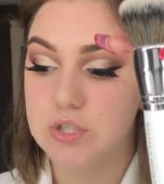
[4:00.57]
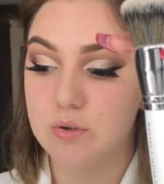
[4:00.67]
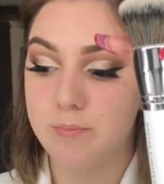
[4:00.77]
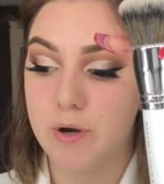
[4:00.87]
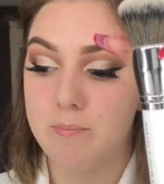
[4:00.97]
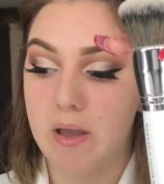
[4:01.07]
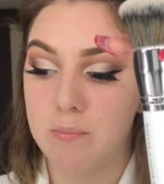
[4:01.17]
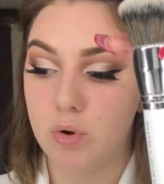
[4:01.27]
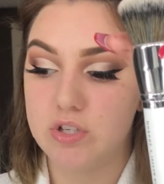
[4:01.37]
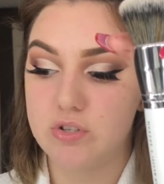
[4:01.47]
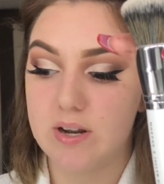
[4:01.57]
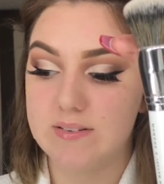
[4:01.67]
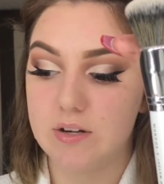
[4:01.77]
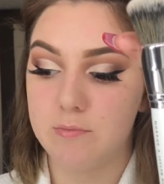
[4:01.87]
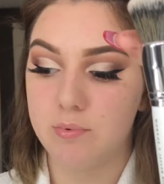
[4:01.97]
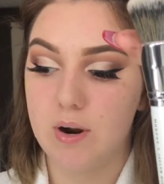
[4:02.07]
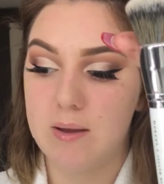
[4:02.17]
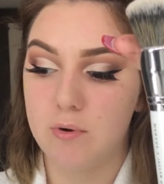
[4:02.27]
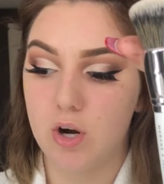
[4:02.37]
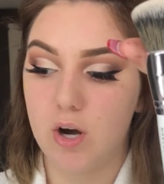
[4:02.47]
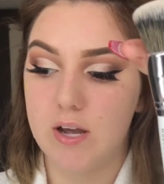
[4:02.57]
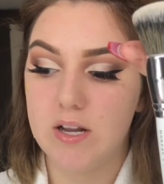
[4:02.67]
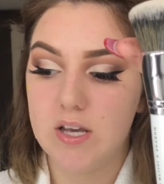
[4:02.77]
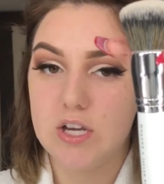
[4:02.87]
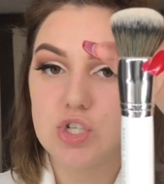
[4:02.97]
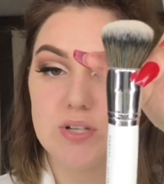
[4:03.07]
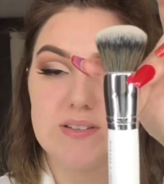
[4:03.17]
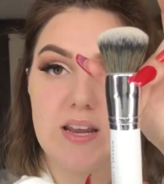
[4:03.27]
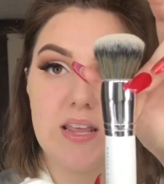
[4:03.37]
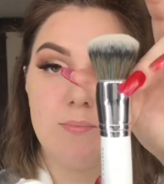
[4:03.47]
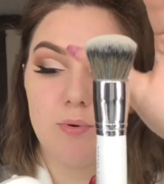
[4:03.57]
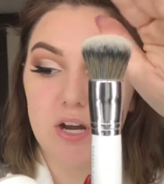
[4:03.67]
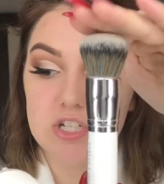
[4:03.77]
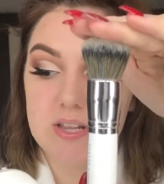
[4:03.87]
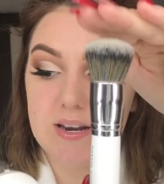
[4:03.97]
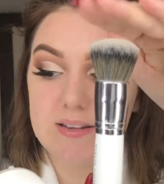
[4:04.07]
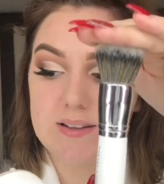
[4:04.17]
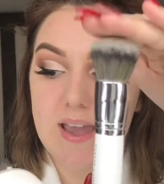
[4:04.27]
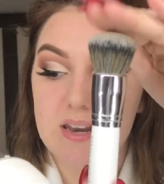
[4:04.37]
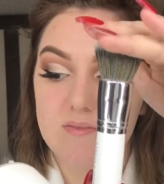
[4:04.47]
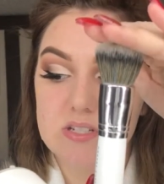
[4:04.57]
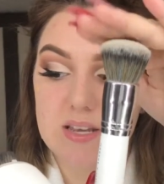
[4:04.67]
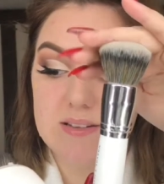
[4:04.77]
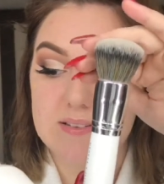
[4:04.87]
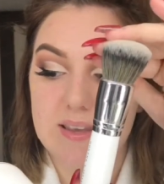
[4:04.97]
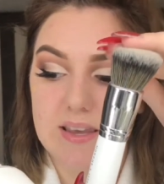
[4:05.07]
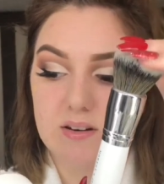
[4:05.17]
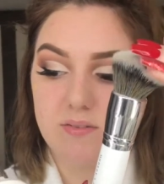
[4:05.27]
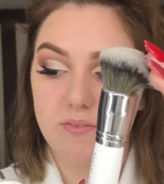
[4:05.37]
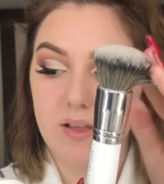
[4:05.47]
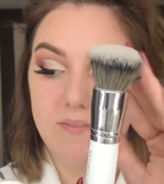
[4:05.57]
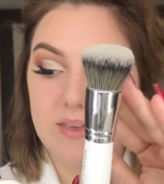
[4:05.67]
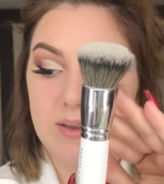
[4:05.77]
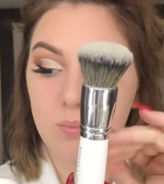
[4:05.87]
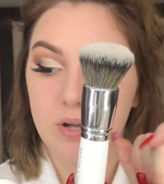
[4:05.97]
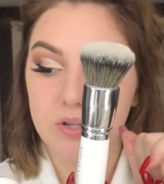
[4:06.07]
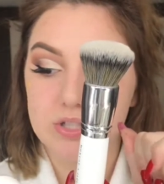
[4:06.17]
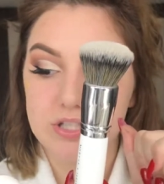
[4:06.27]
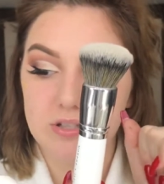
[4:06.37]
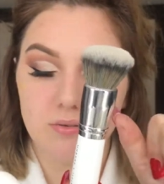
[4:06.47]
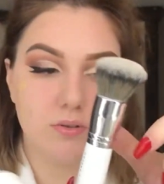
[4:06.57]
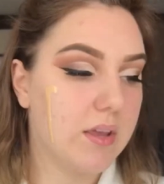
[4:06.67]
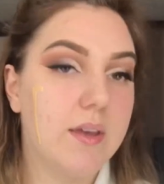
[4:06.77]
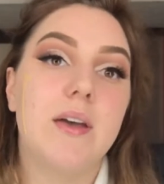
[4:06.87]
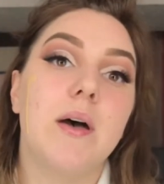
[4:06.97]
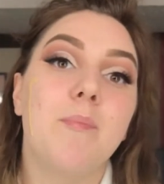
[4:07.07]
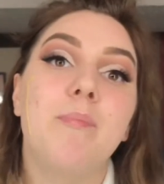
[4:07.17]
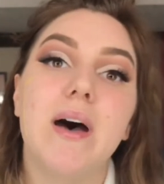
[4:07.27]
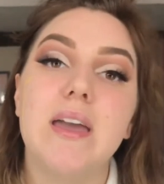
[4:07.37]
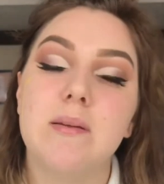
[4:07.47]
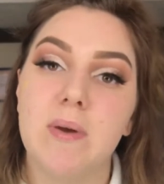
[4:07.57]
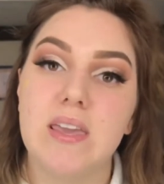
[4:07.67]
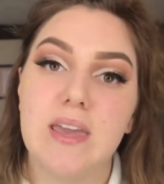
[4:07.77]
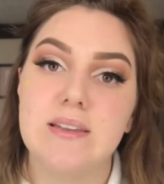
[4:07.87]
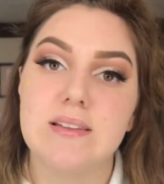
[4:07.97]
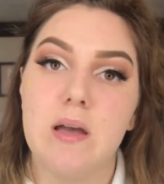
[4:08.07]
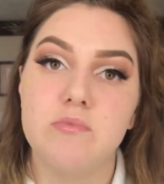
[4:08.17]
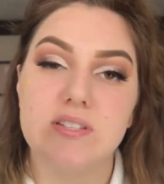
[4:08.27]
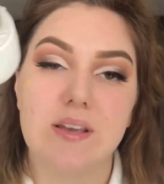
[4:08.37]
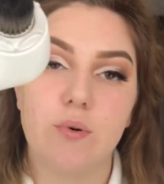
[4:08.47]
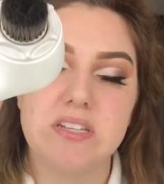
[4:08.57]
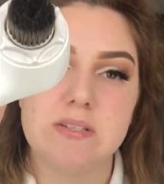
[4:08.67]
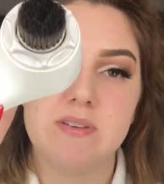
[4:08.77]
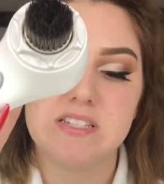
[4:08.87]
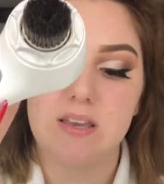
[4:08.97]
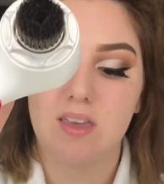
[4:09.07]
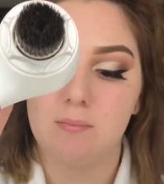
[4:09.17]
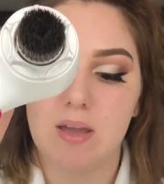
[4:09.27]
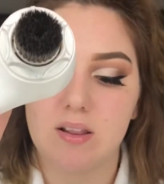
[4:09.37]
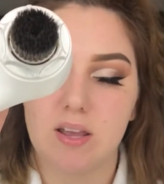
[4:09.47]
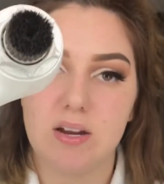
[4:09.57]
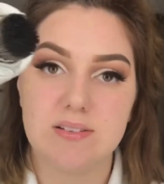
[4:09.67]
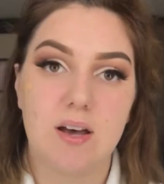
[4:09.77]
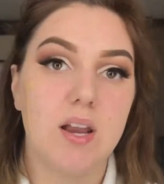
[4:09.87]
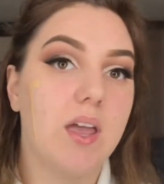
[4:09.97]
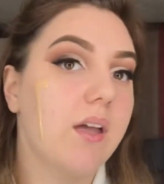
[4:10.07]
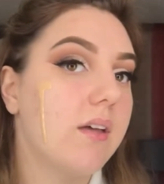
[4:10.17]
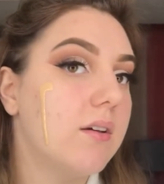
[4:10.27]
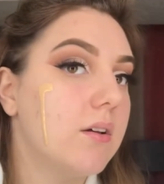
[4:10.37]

to put my moisturizer and primer on. Just any brush that is kind of dense and fluffy will do. But in my case, I'm just going to be taking my Clarisonic